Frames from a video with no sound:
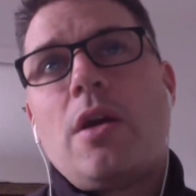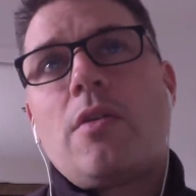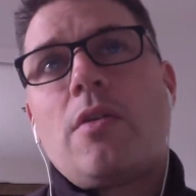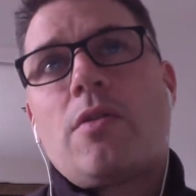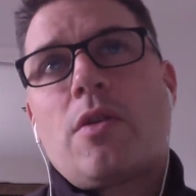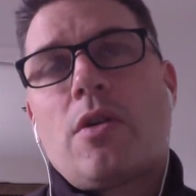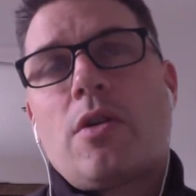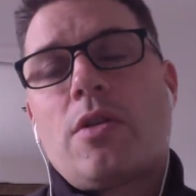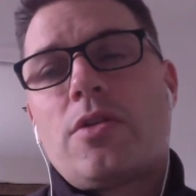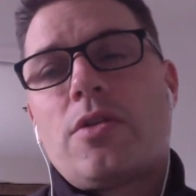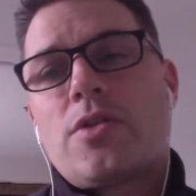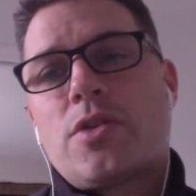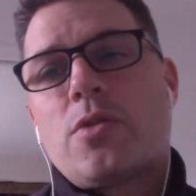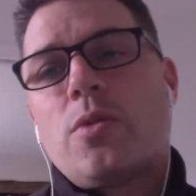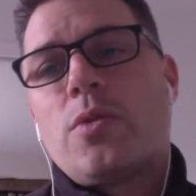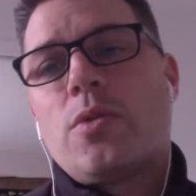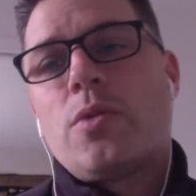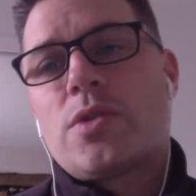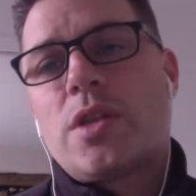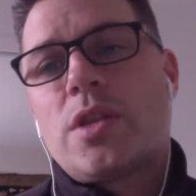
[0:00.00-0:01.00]
There are other
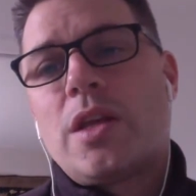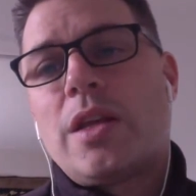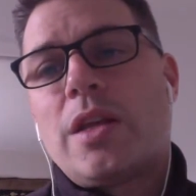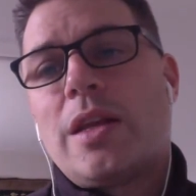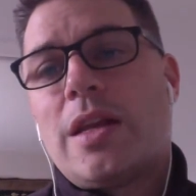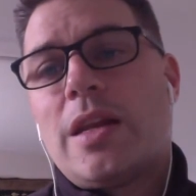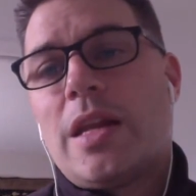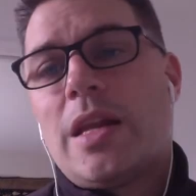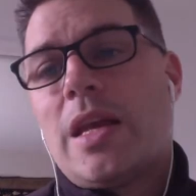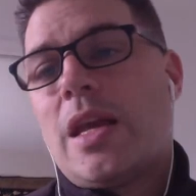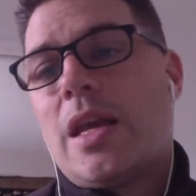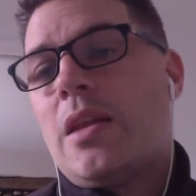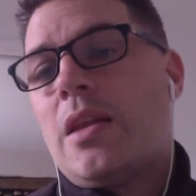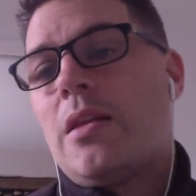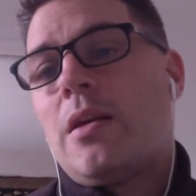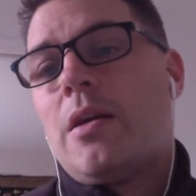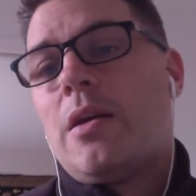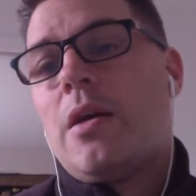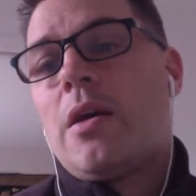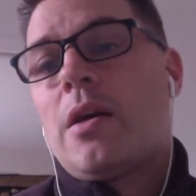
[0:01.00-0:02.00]
schools that need
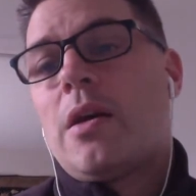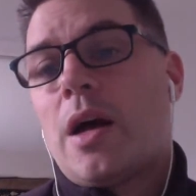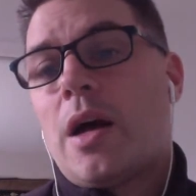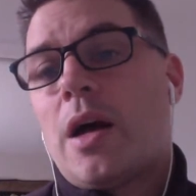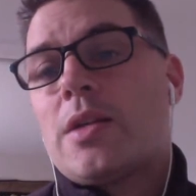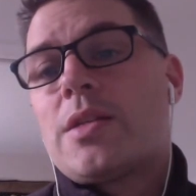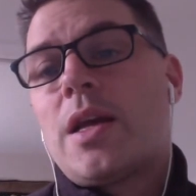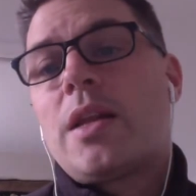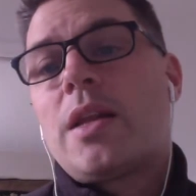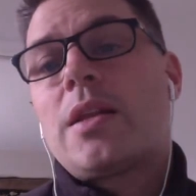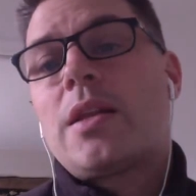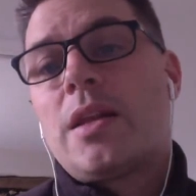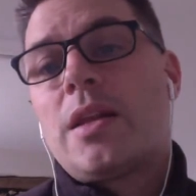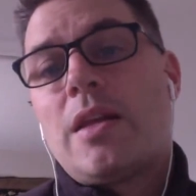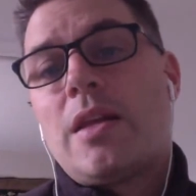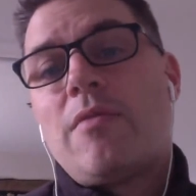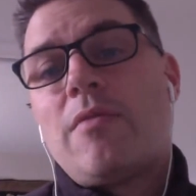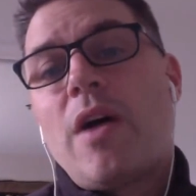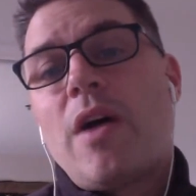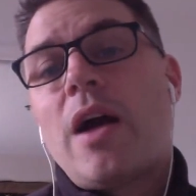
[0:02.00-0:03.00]
content and
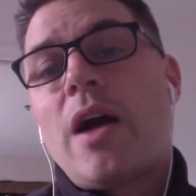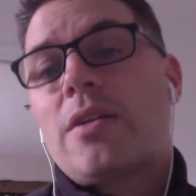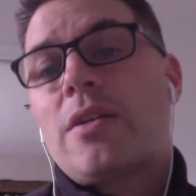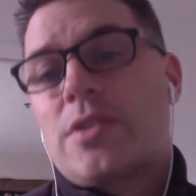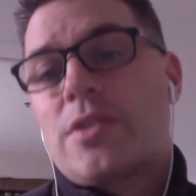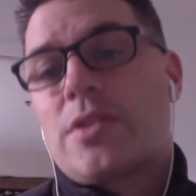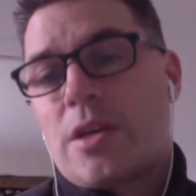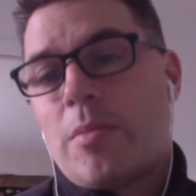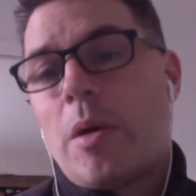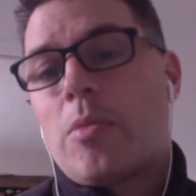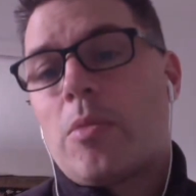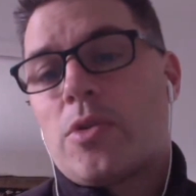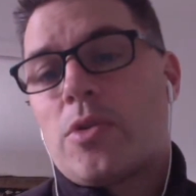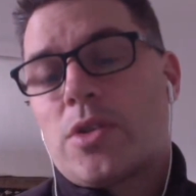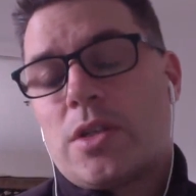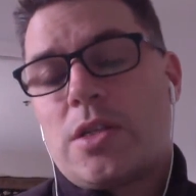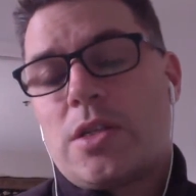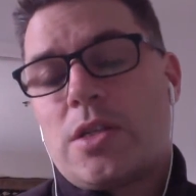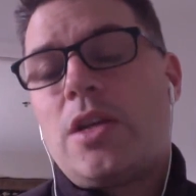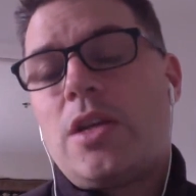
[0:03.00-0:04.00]
need faculty members
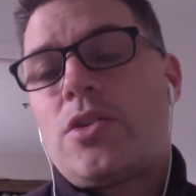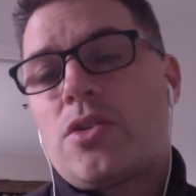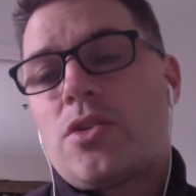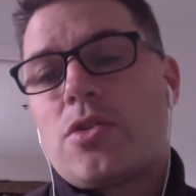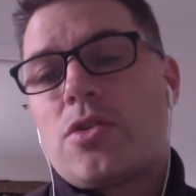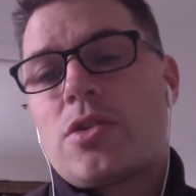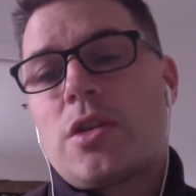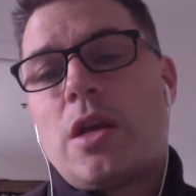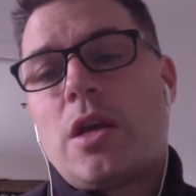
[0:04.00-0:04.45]
and teachers.